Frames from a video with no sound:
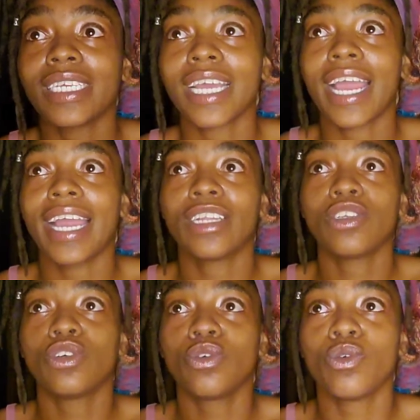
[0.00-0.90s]
has had
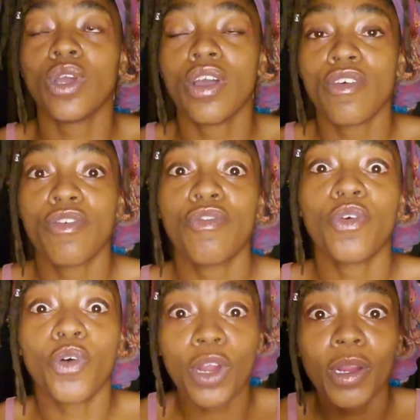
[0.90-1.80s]
to
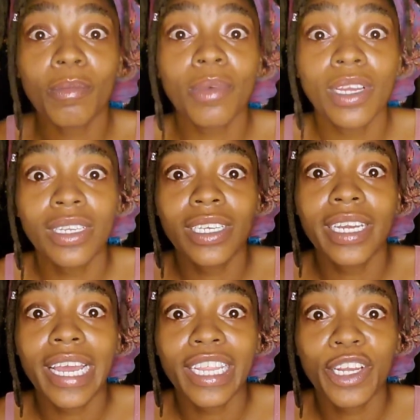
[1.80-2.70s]
form
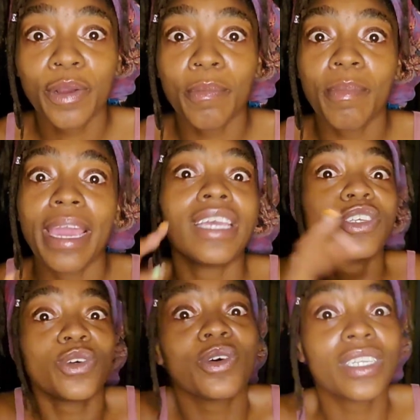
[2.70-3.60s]
together
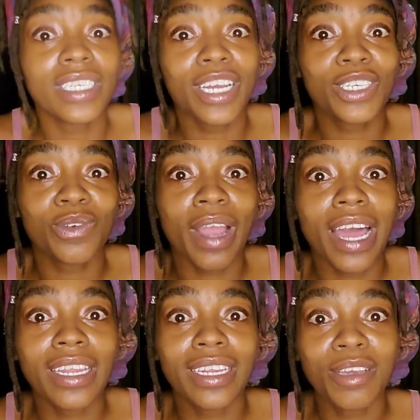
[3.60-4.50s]
based on
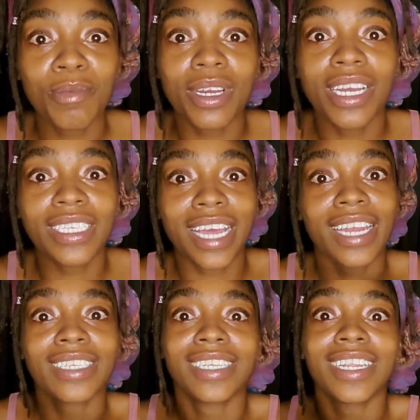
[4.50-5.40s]
sexuality, because
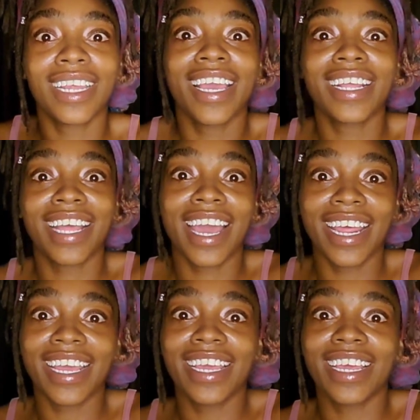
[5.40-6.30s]
that is the thing that
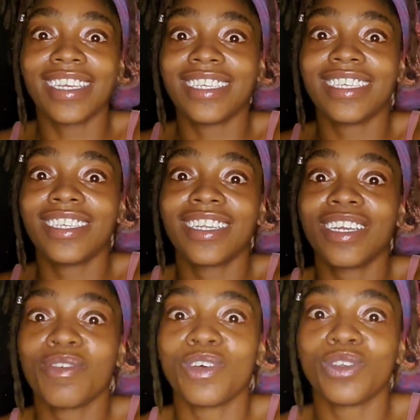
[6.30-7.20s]
it
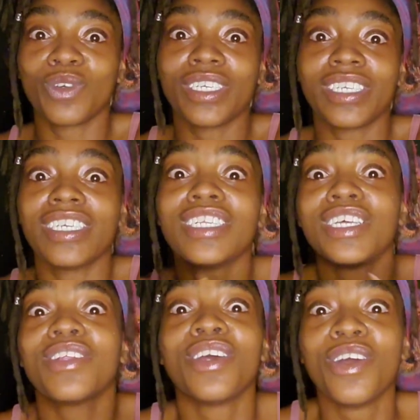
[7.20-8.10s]
essentially was
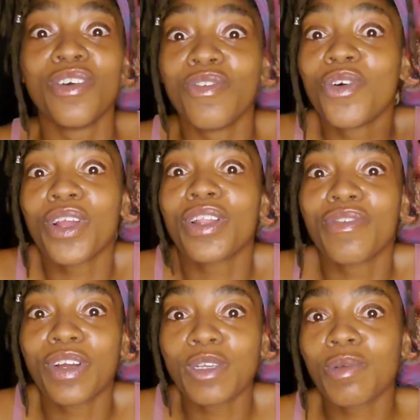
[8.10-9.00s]
resisted for in the
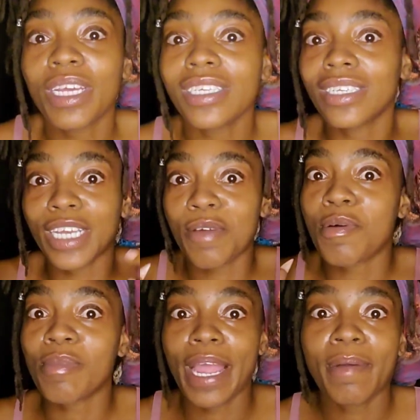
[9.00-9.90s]
first place. The same
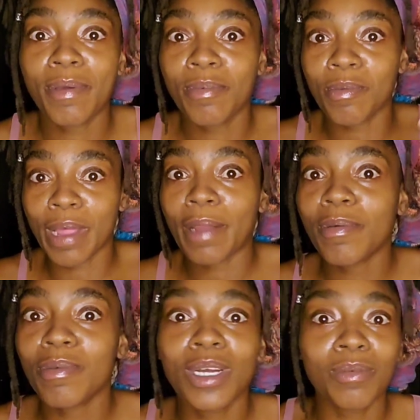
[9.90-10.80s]
with Black people. Black
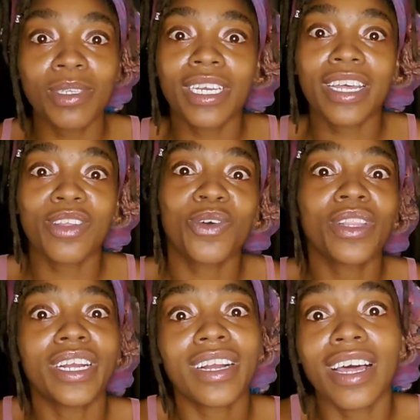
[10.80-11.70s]
people come together on
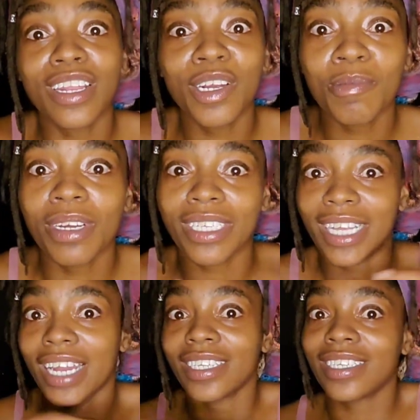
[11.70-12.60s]
their color, because
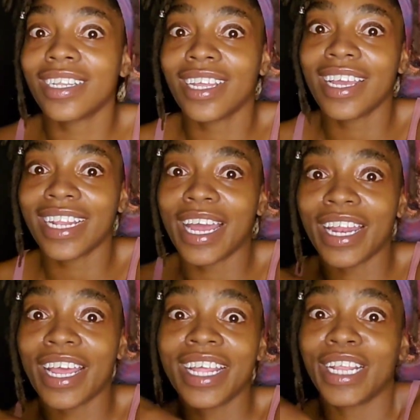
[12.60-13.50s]
that is the thing
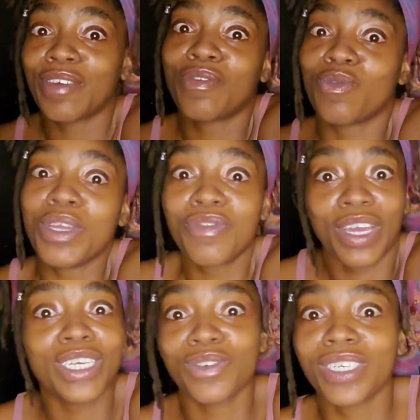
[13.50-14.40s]
that we
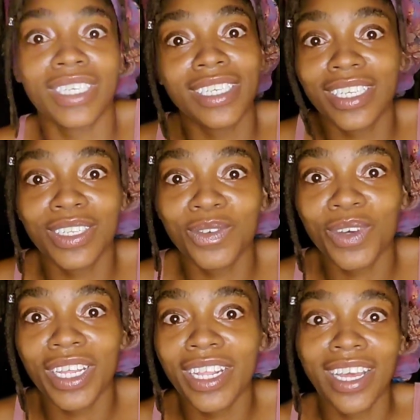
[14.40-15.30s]
face resistance
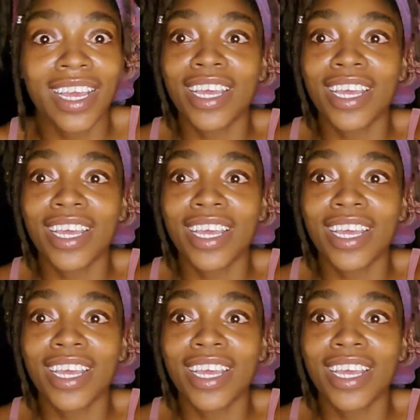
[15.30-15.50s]
with.